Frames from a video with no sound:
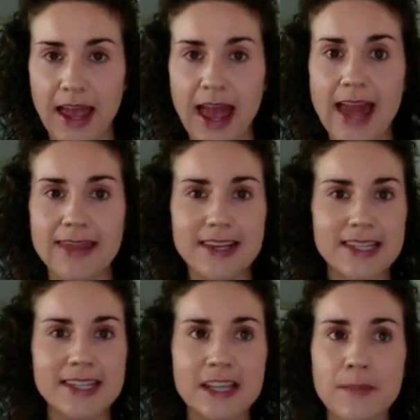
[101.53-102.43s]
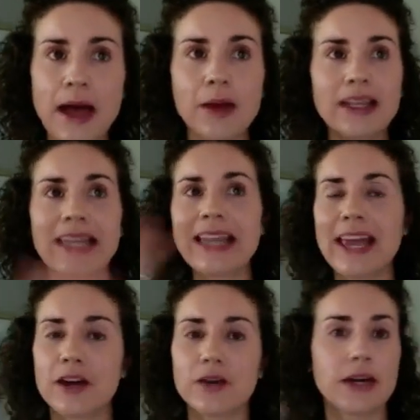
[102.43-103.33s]
And this isn't about
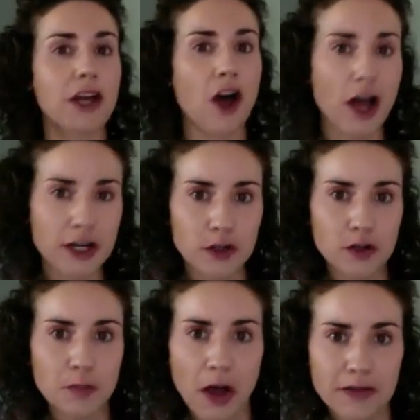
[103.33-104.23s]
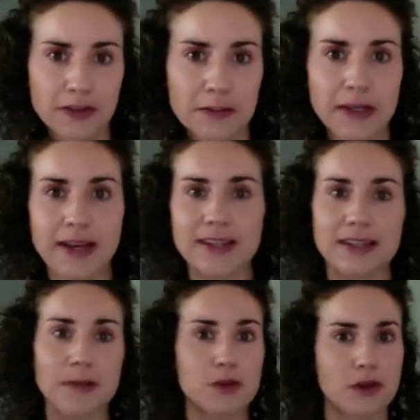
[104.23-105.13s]
layering on a group offer, because
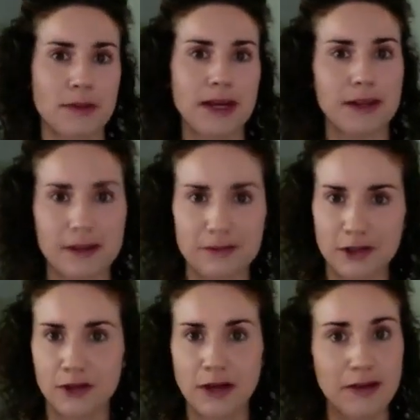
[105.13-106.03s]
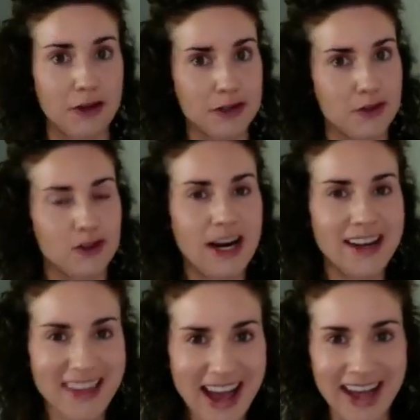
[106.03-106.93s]
I'm sure many of you have also tried
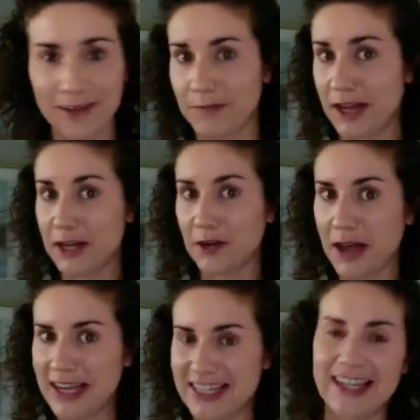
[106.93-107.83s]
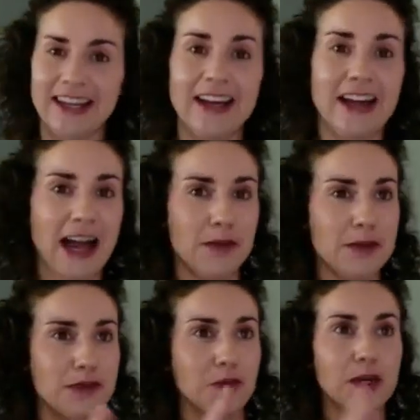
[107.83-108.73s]
that. I know I did. I
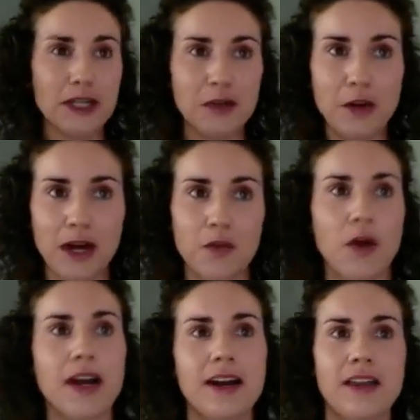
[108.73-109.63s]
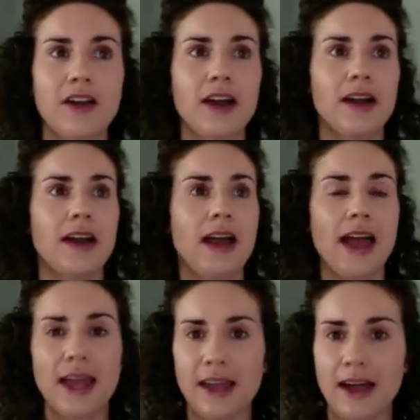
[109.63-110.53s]
was working one-on-one and I thought,
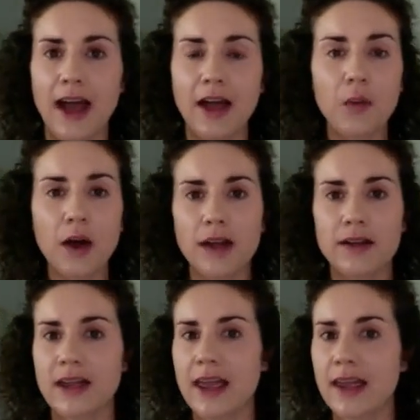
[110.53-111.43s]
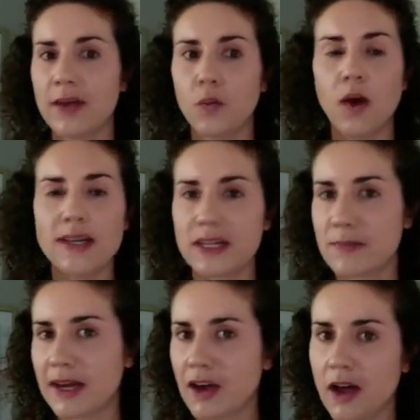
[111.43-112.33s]
hey, I want a
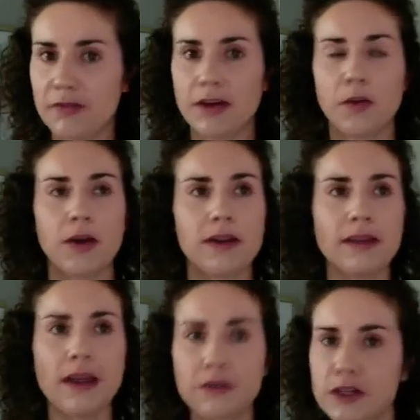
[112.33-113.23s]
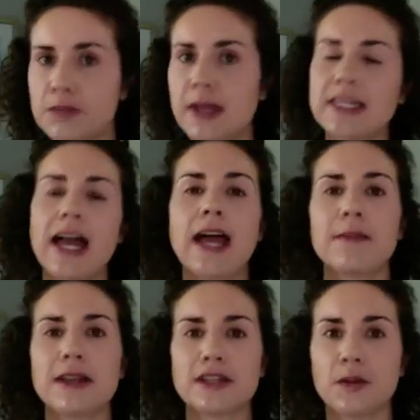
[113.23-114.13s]
one-to-many offer. I want to leverage my time.
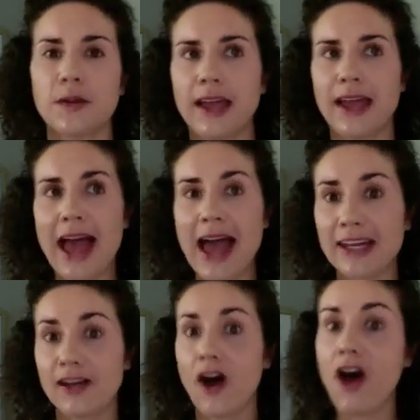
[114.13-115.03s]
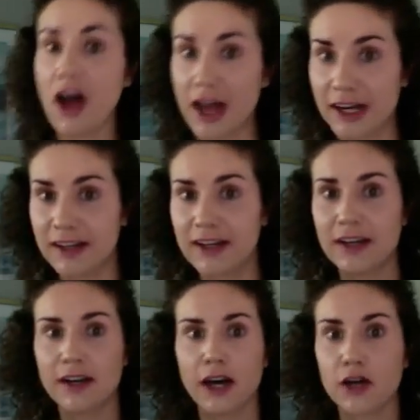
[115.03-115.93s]
And so I added on
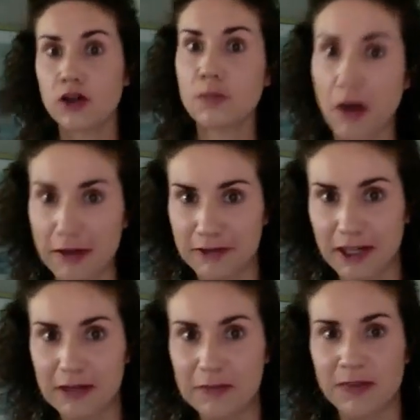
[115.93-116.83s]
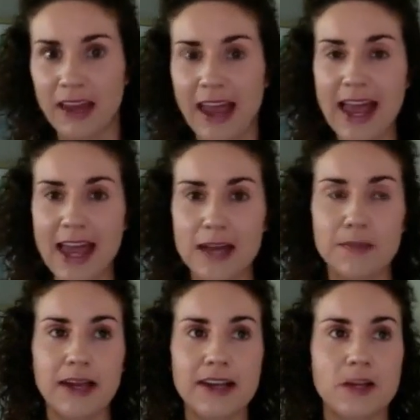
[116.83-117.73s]
a group offer. And
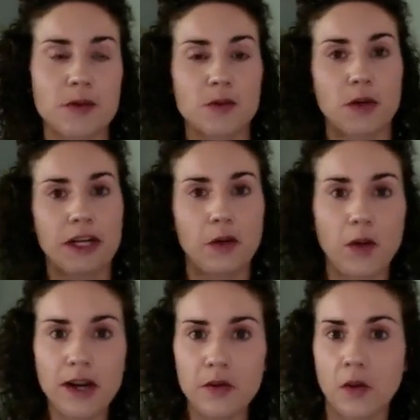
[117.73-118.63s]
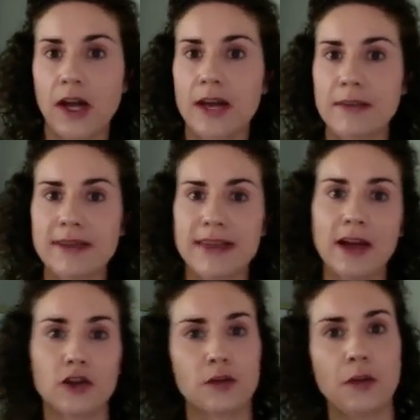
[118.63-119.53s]
because I was working one-on-one, I made that
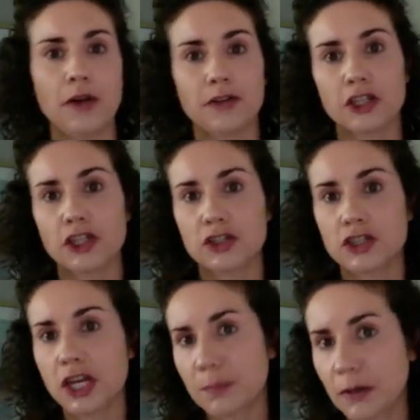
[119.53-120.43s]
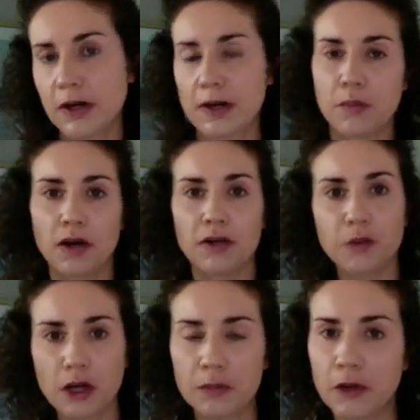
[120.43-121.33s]
group offer cheaper and more
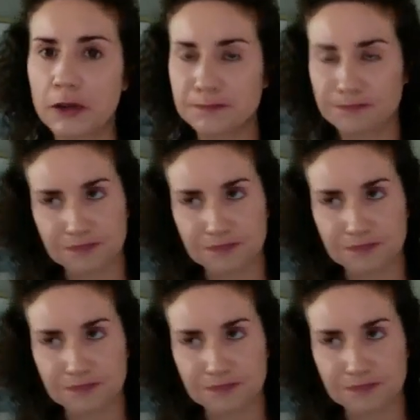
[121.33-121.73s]
affordable.